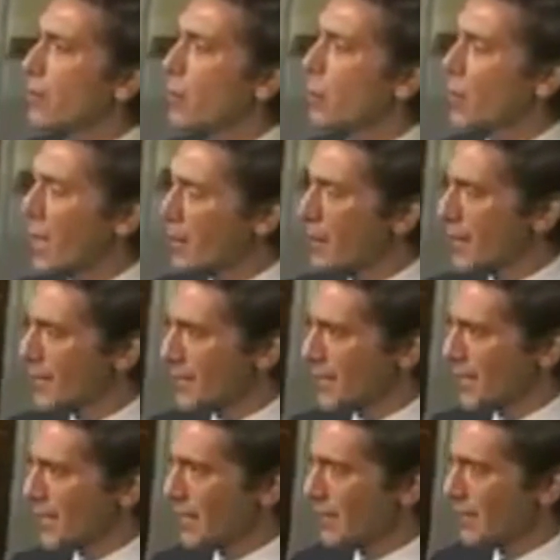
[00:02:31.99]
But what I'm
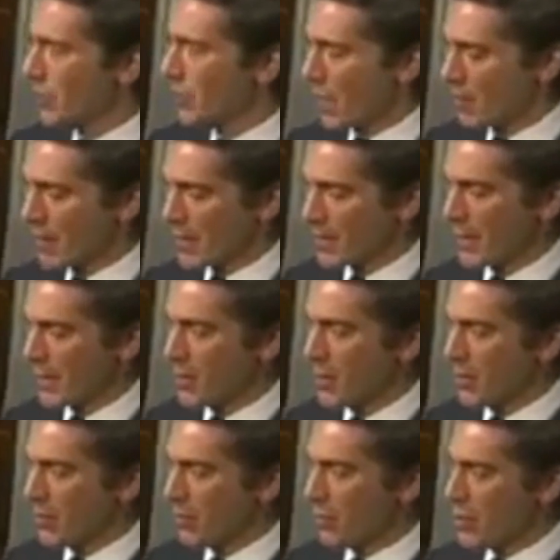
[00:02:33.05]
asking,
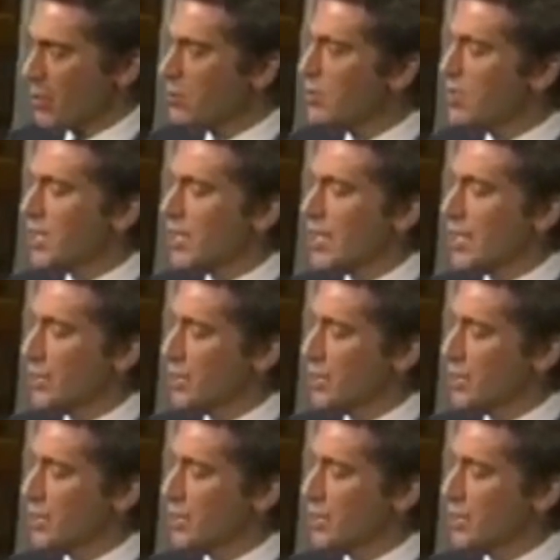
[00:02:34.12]
when you say,